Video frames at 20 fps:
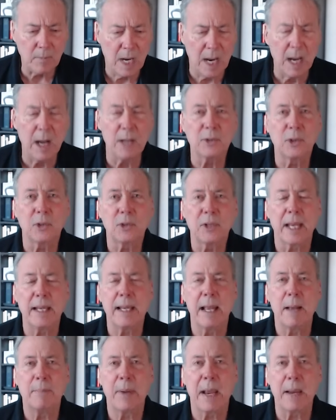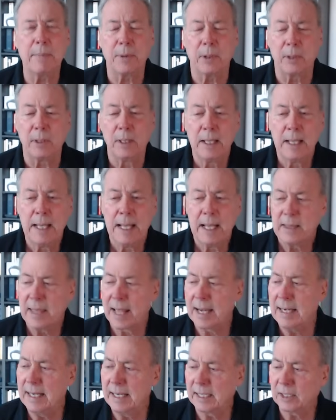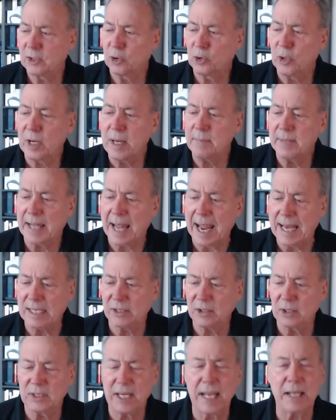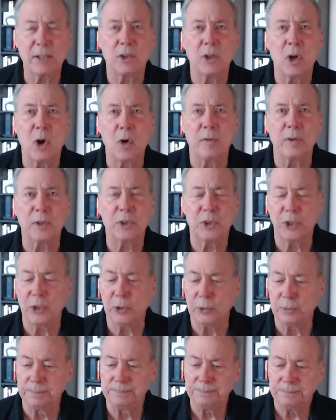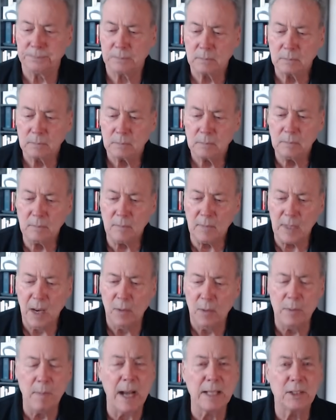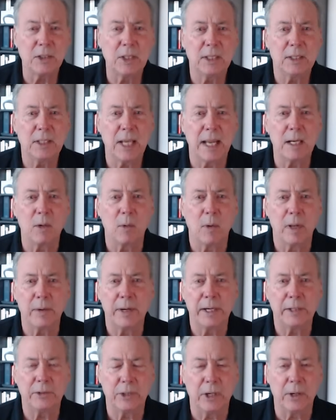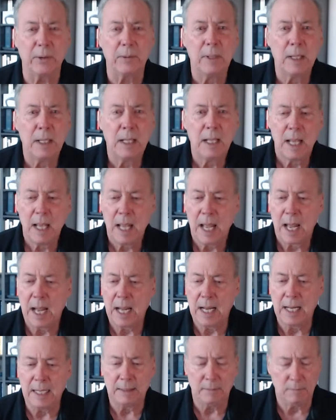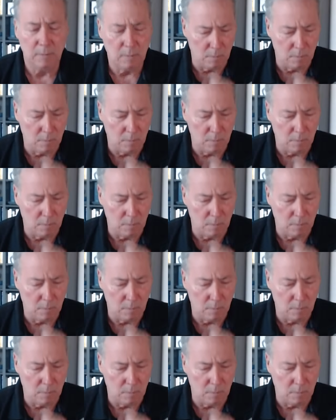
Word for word: I also said in that paper that in an extreme case, it tends to overshoot, and we might see a ten to one ratio, uh,